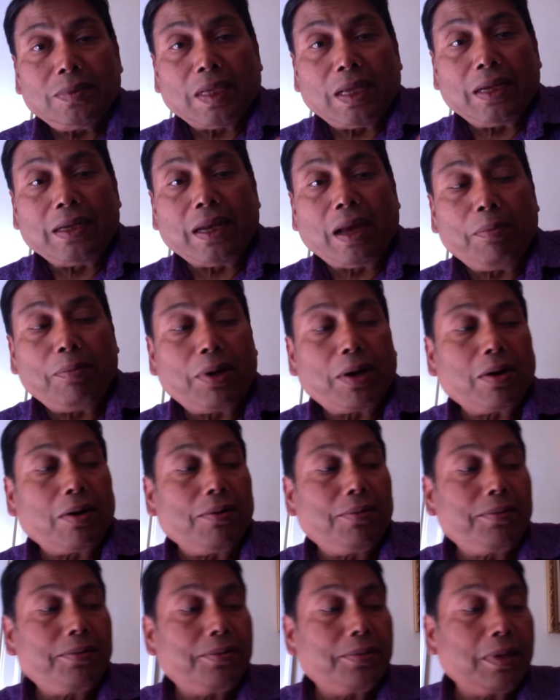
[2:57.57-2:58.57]
a number
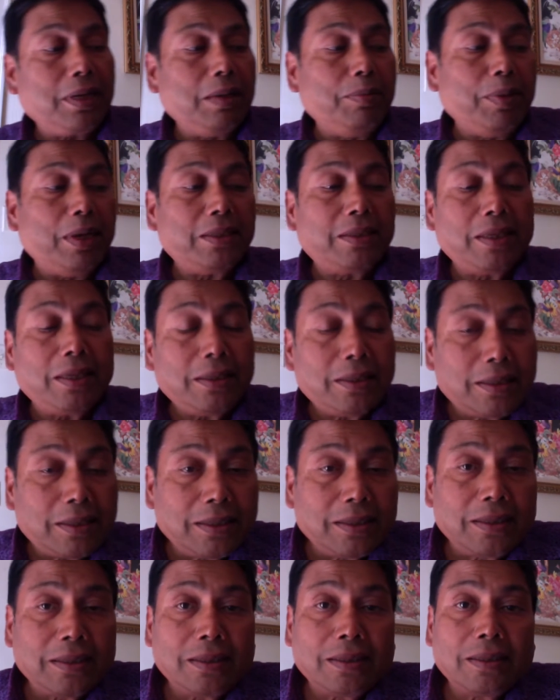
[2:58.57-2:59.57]
of
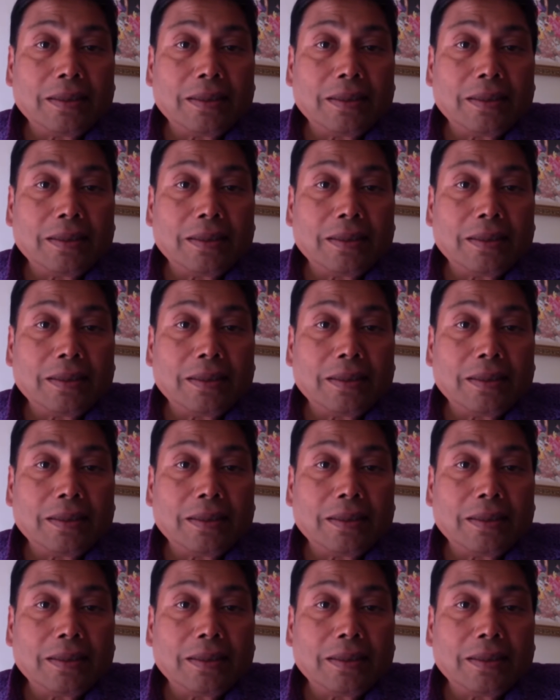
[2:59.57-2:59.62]
images